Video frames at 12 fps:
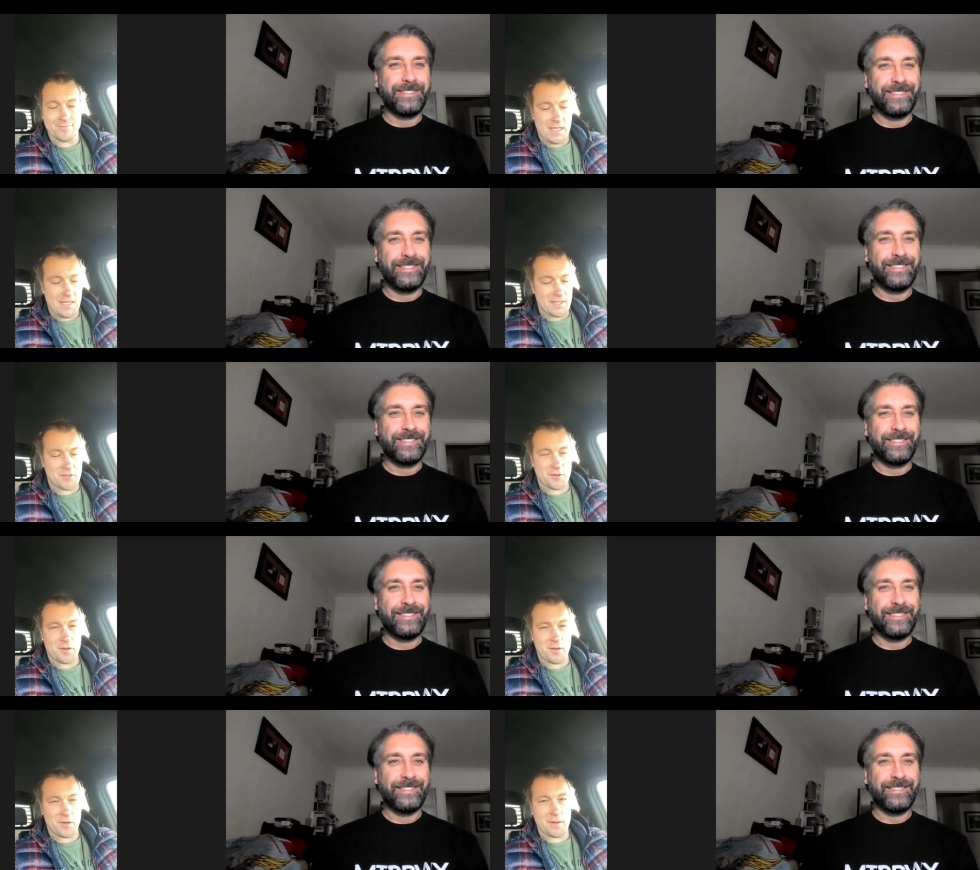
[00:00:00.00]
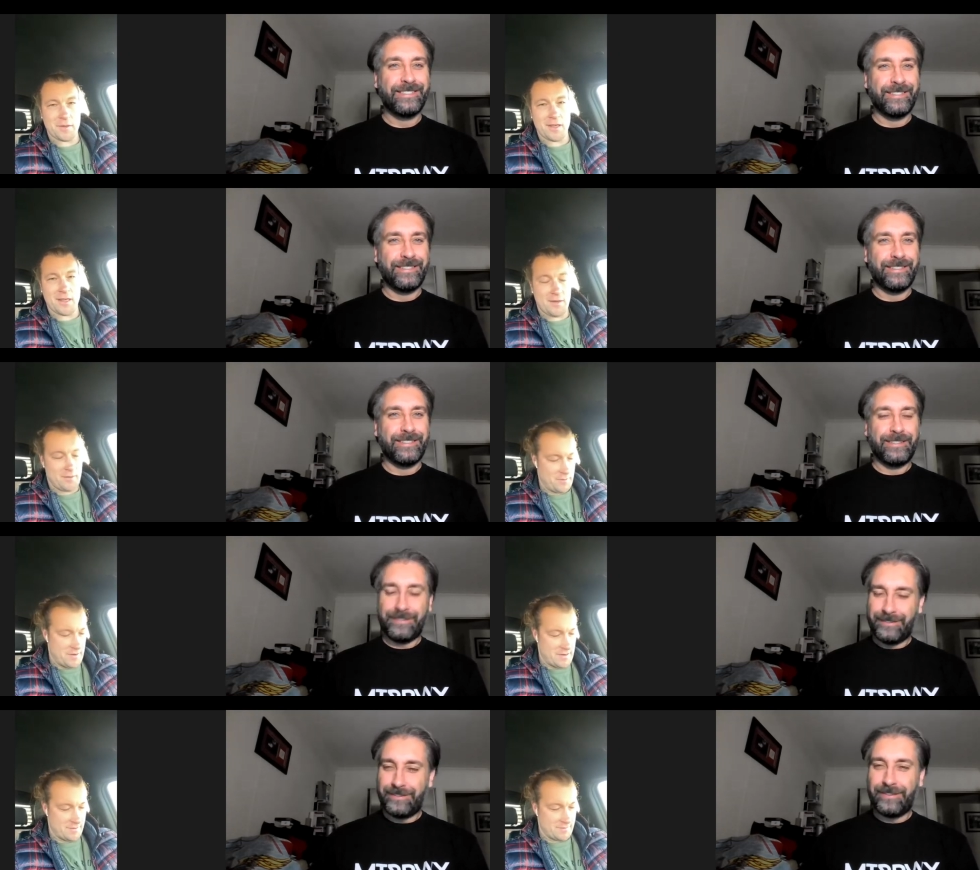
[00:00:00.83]
Speaker 1: Hey, Troy. I'm good. How are you,
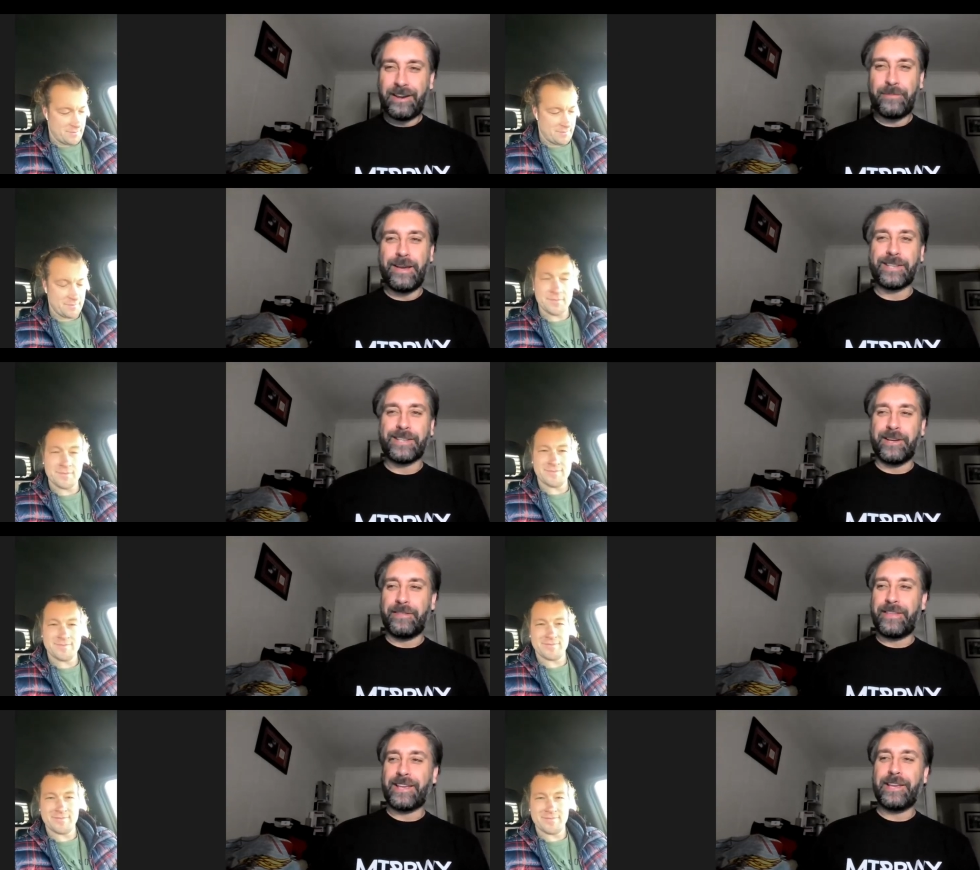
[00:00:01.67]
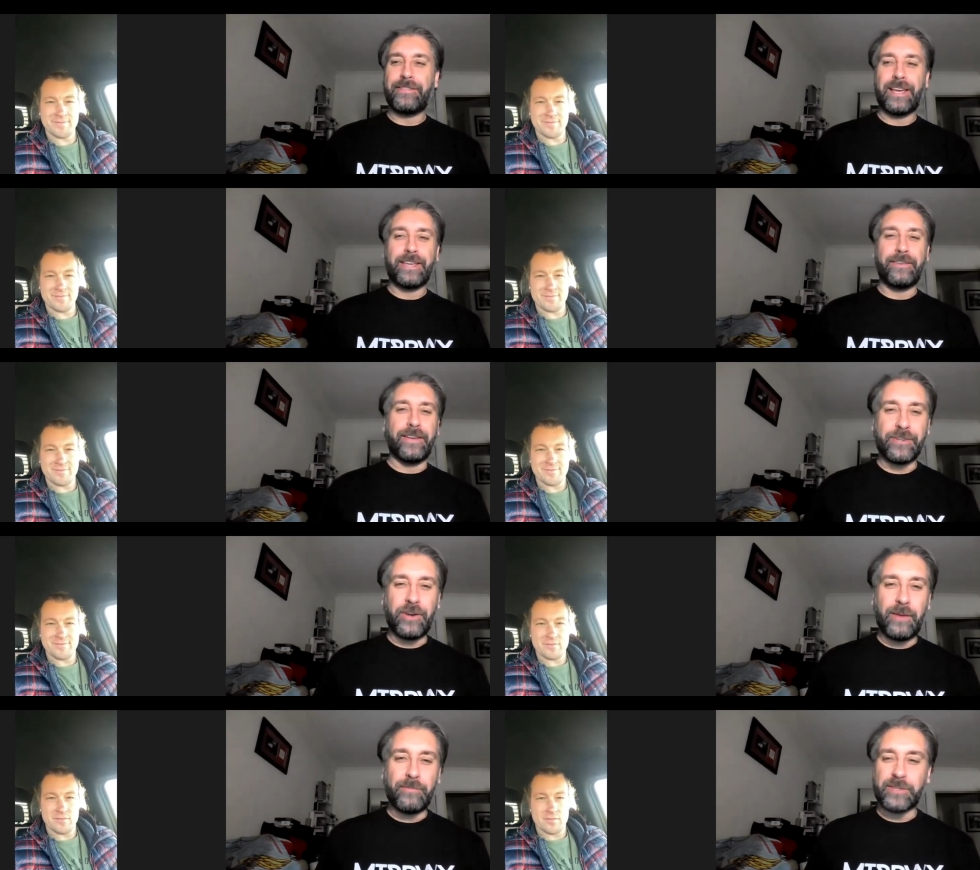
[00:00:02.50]
man?
Speaker 2: I'm excellent. Thank you. Thank you for
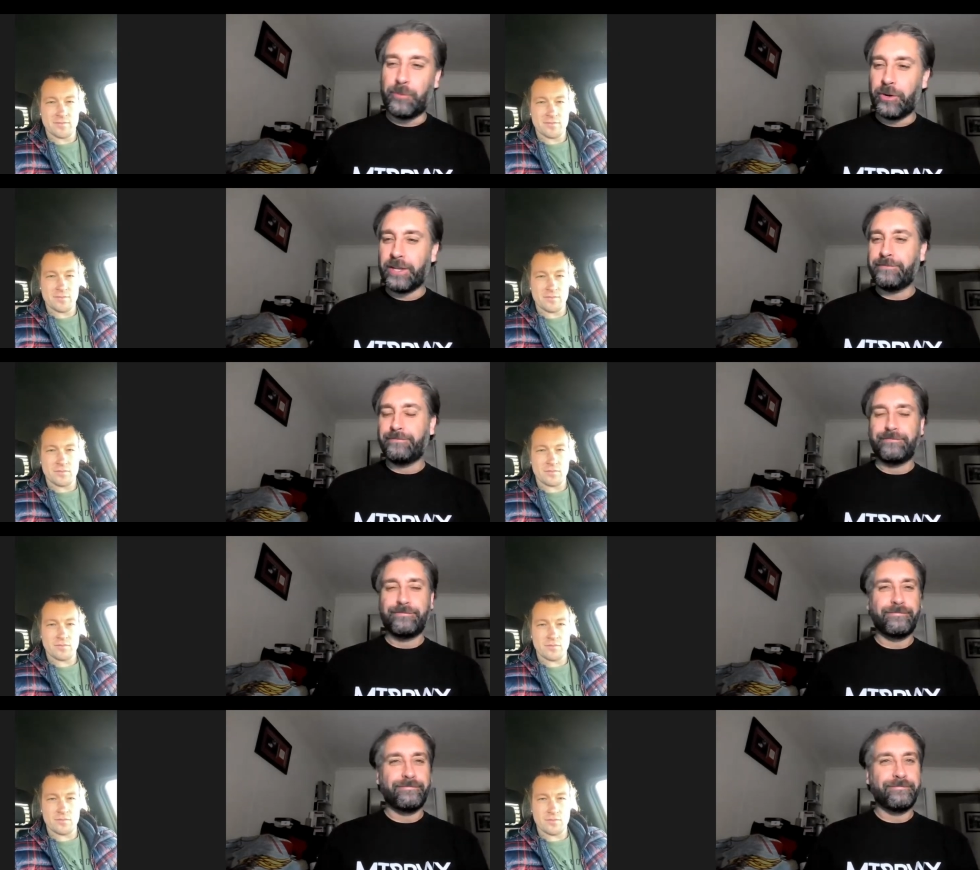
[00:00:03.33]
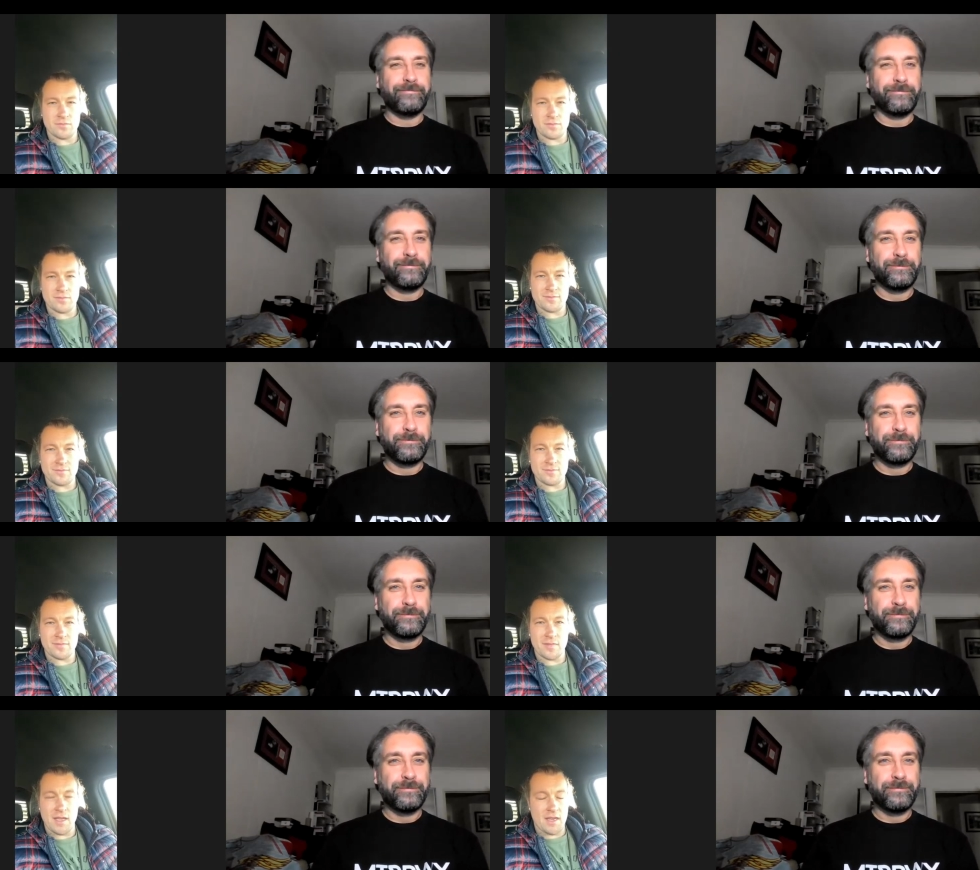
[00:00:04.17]
your time this morning.
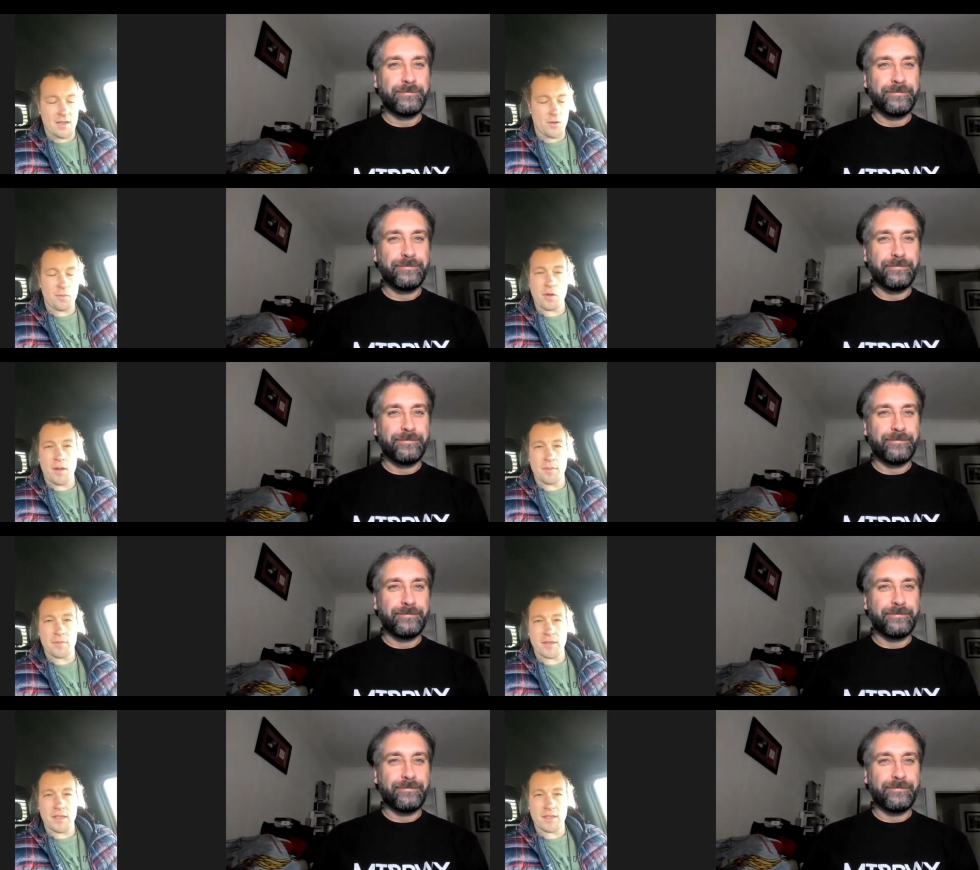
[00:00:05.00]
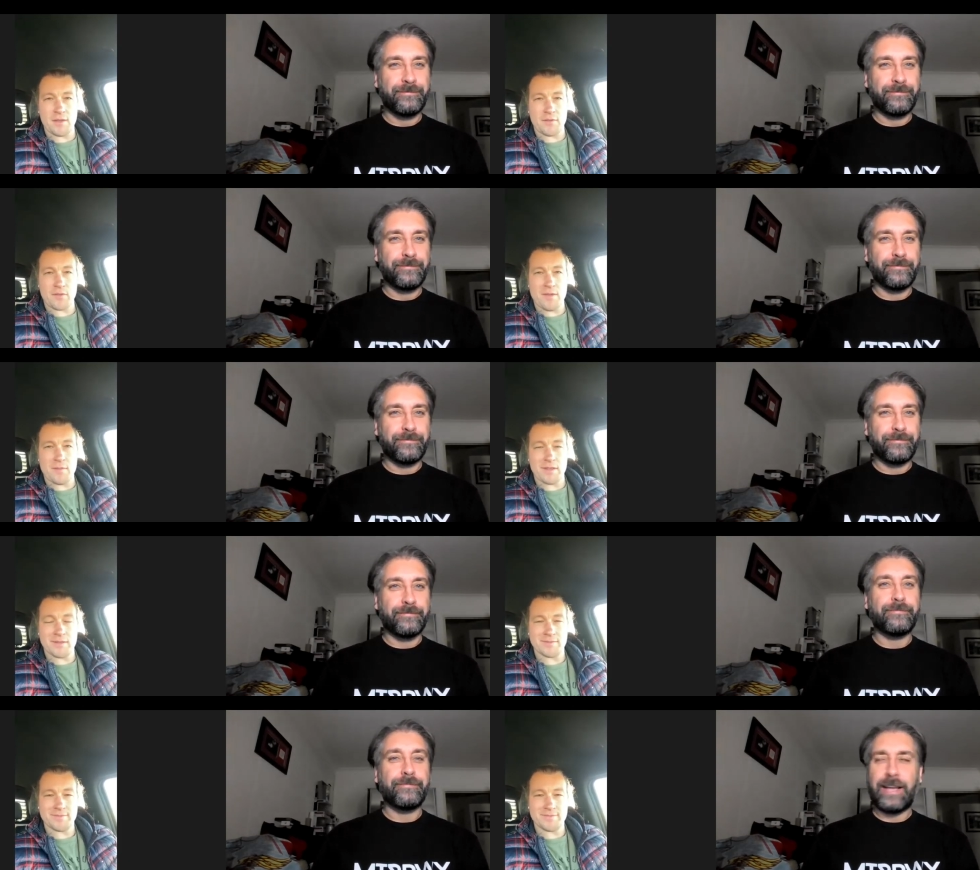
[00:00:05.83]
Speaker 1: Hey, no problem. Thank you for having
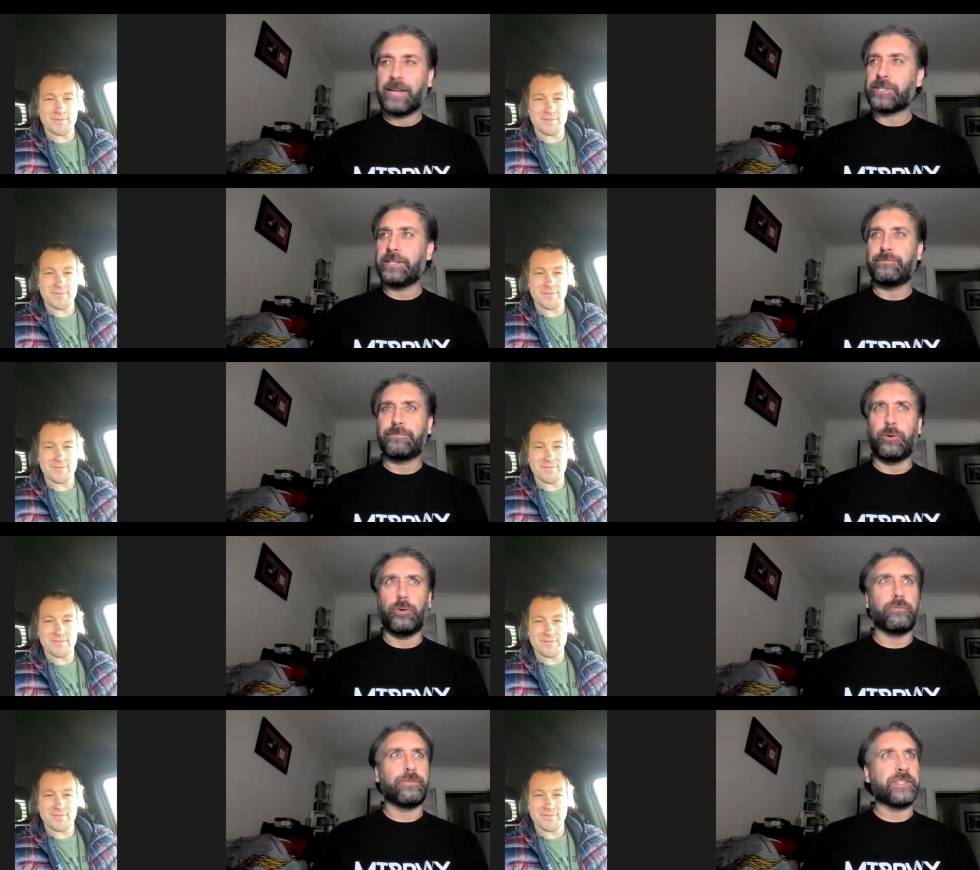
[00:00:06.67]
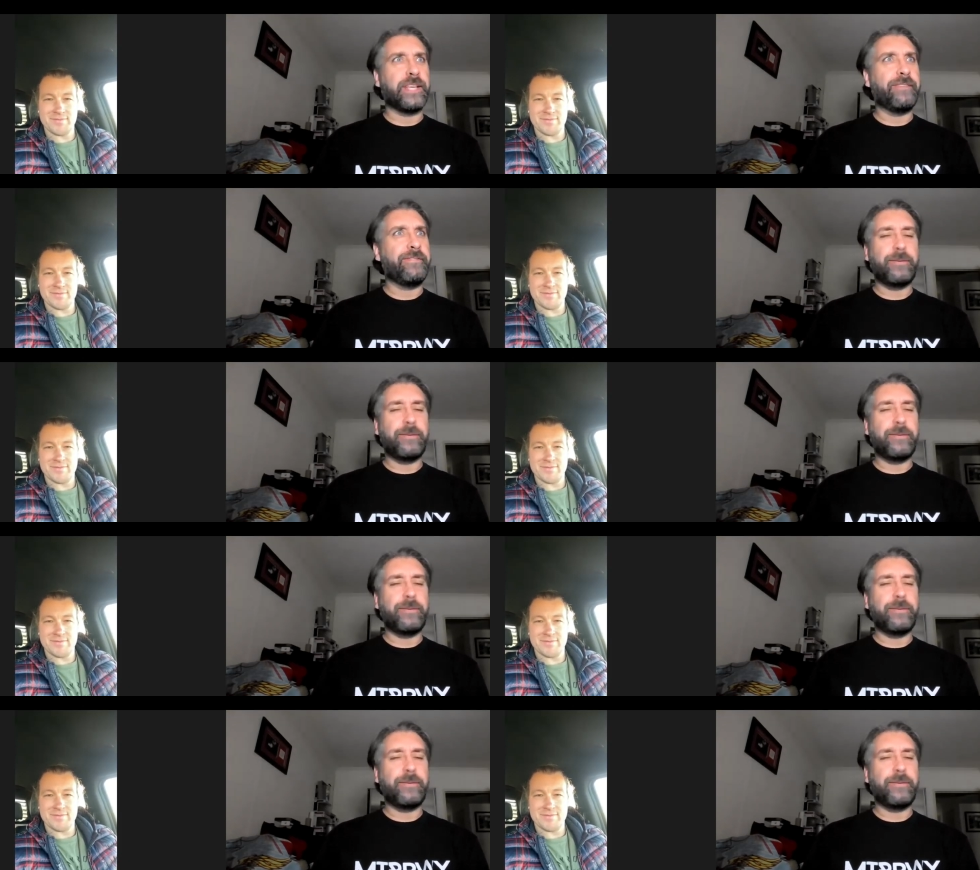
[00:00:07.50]
me.
Speaker 2: Actually, or this